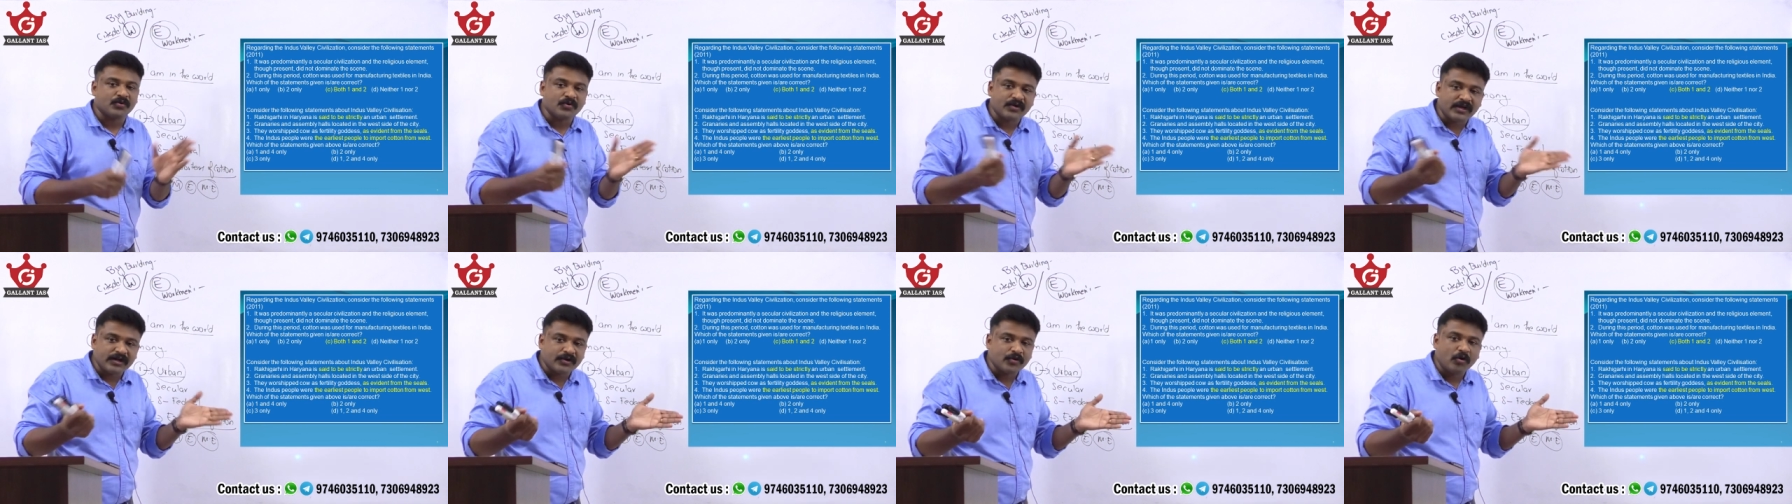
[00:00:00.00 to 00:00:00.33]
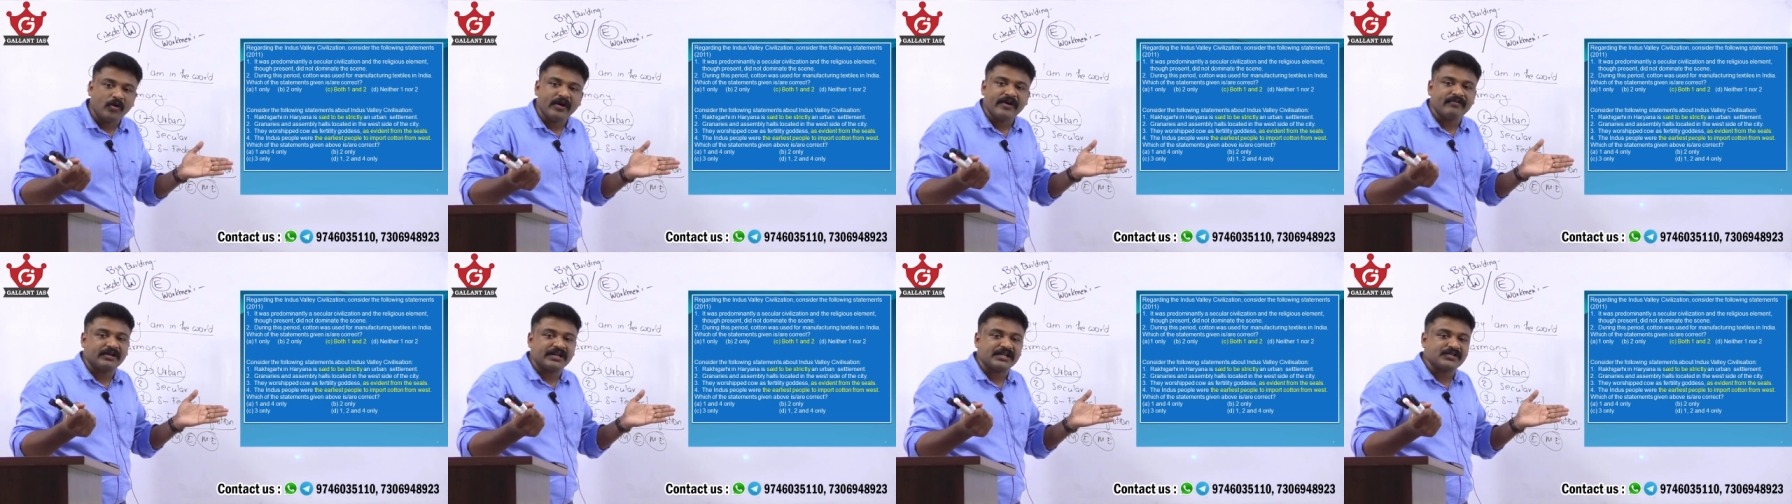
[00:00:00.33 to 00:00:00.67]
Okay, no
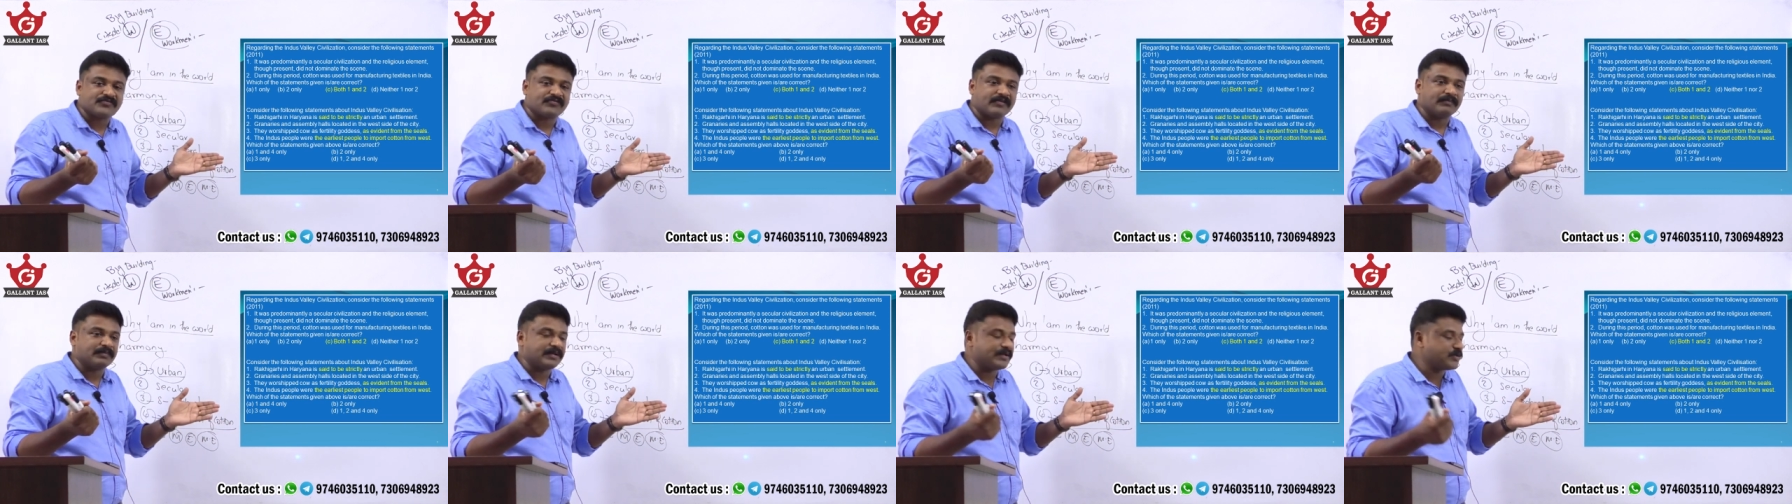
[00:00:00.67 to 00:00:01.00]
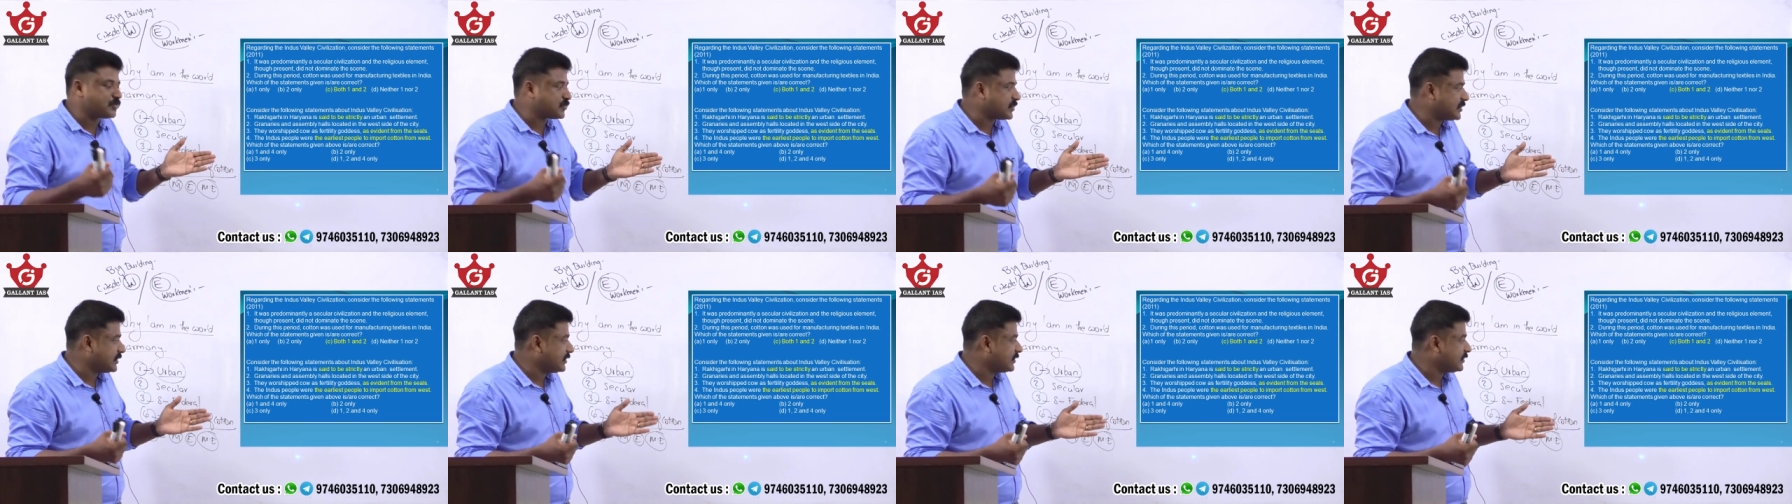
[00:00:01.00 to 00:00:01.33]
evidence from the
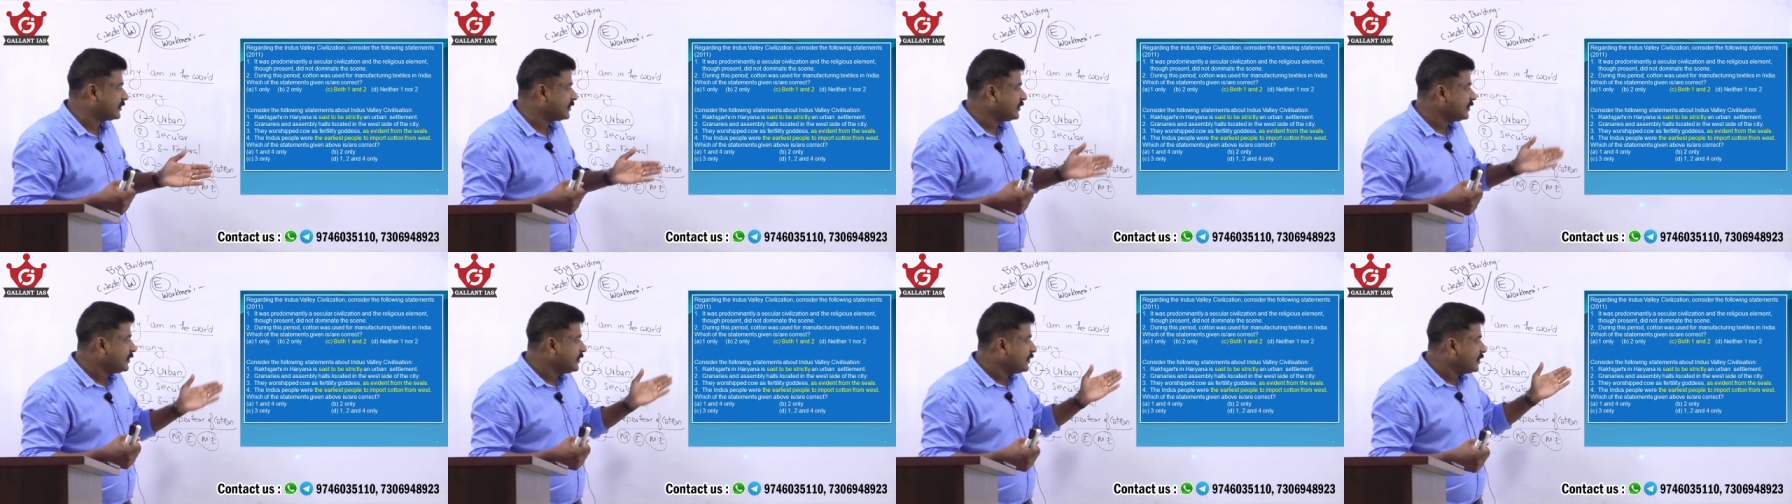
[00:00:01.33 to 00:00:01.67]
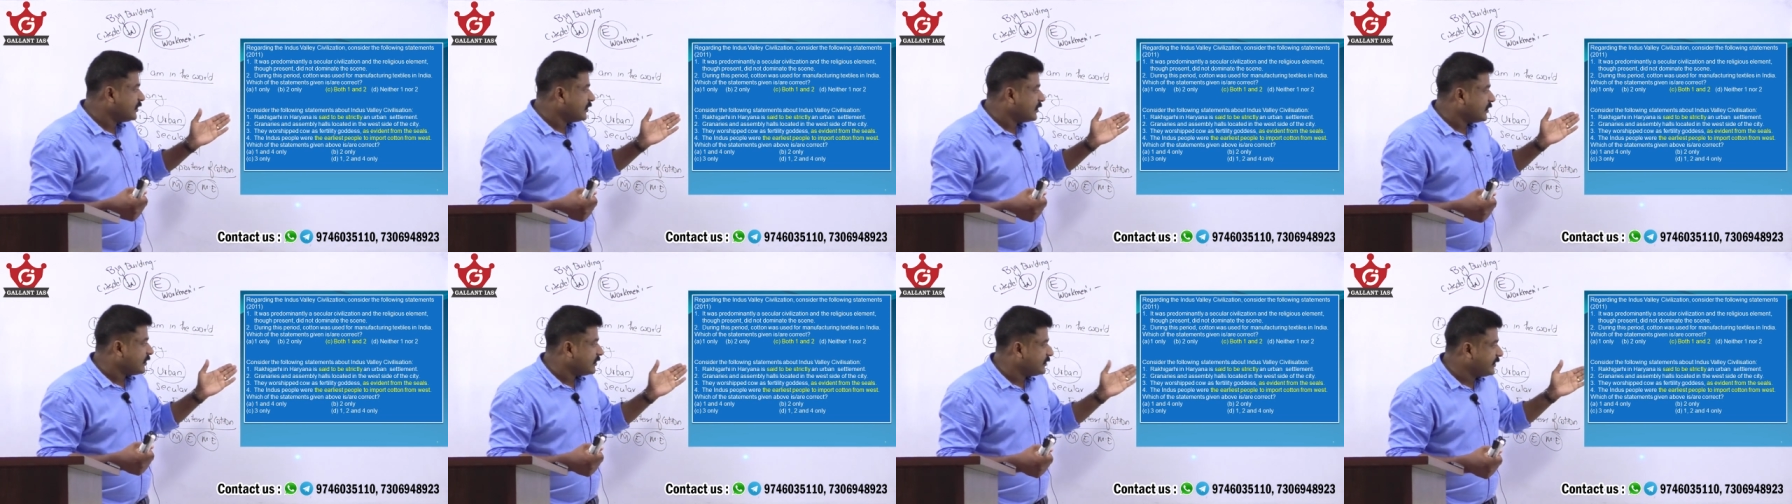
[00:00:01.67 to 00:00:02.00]
seal
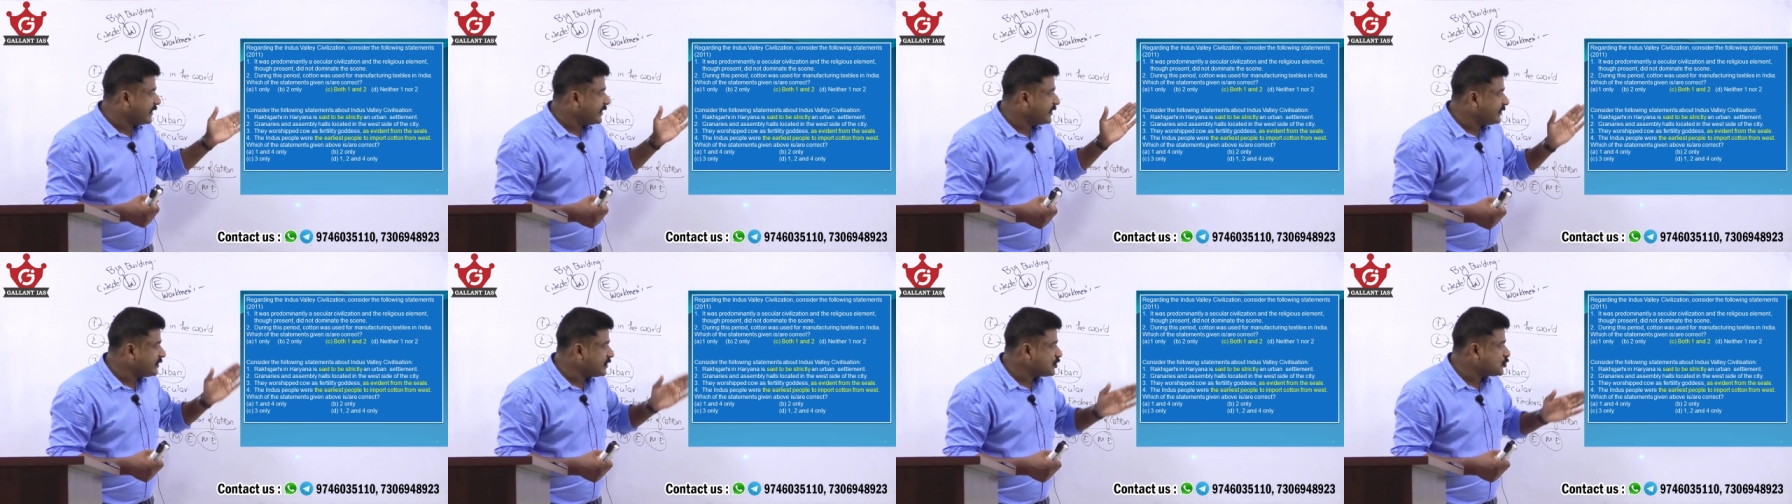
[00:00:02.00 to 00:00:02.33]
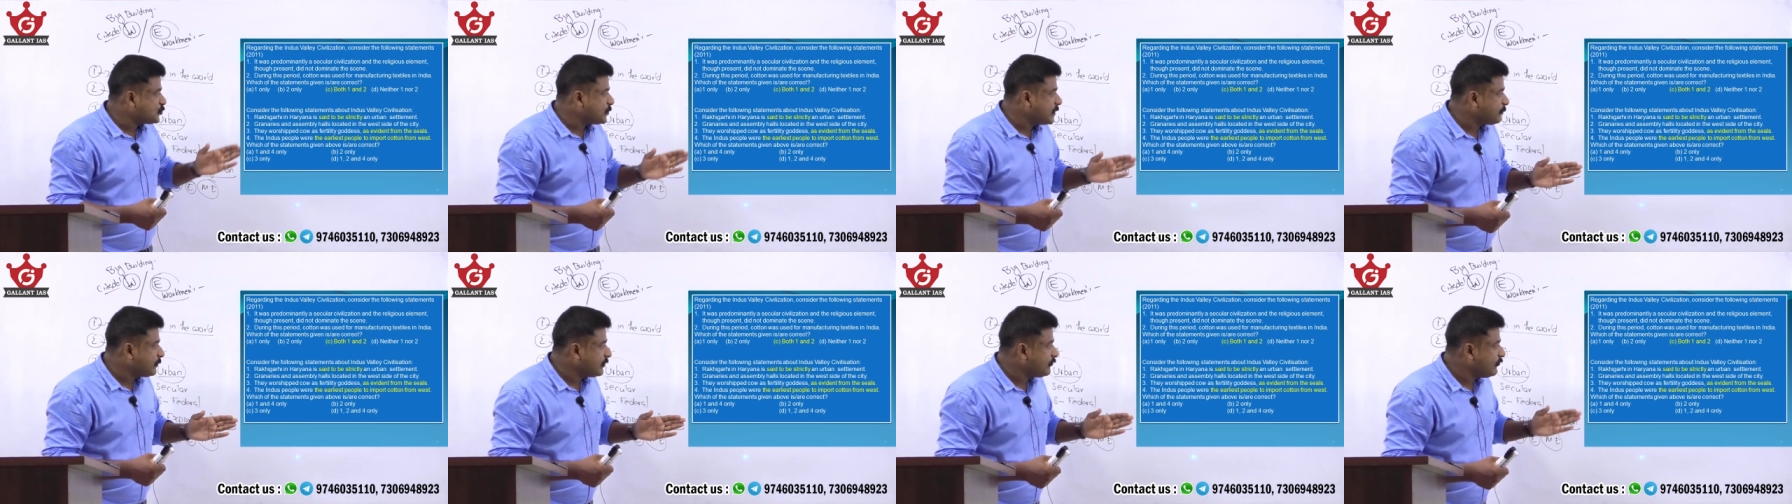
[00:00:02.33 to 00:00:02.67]
the Indus
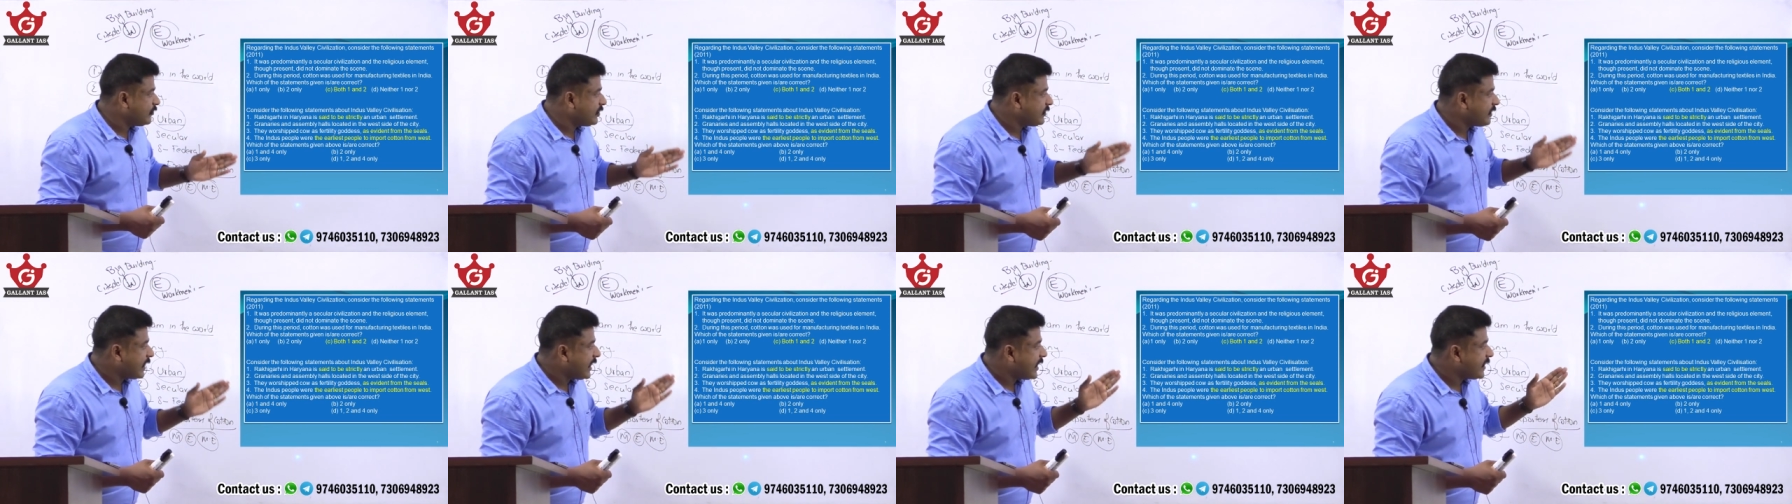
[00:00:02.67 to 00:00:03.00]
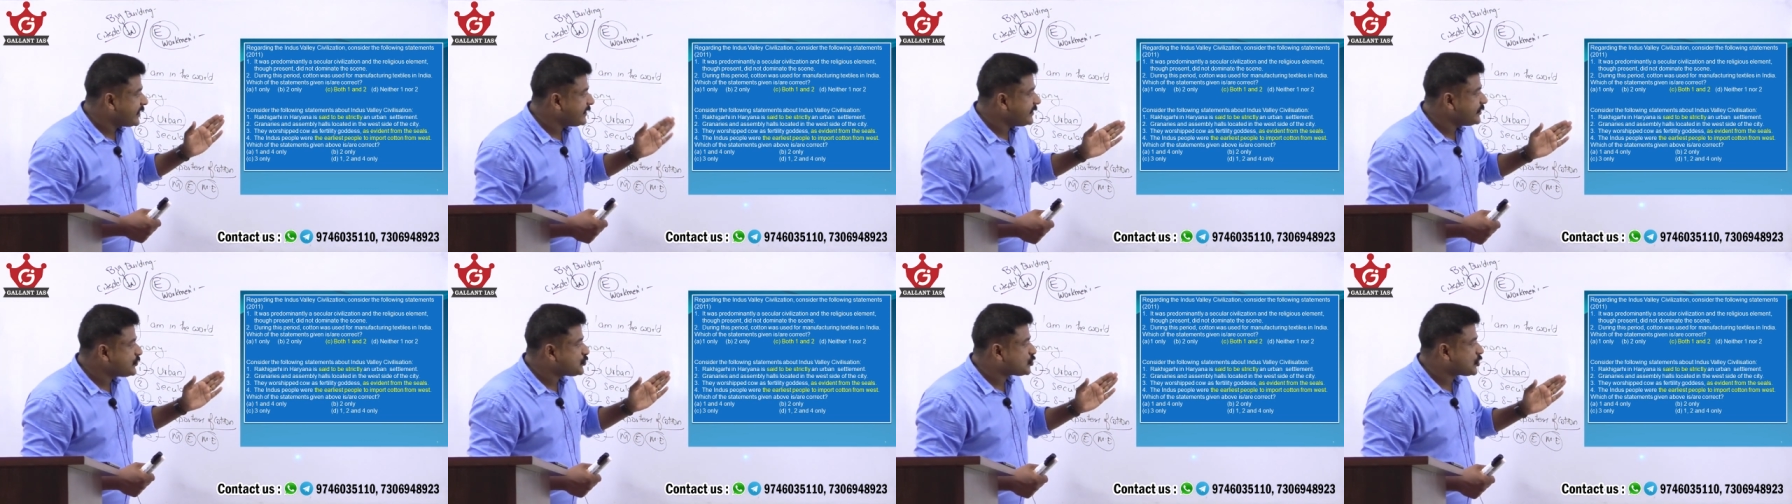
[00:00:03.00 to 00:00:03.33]
people were
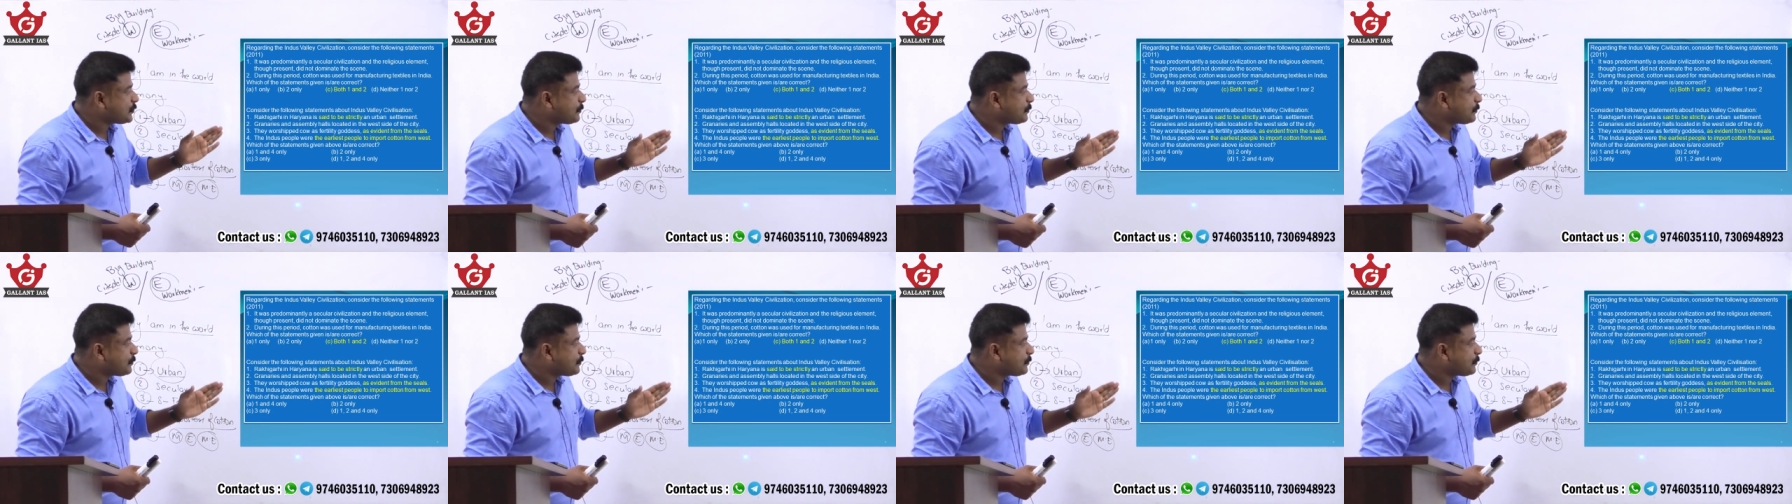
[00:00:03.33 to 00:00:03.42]
earliest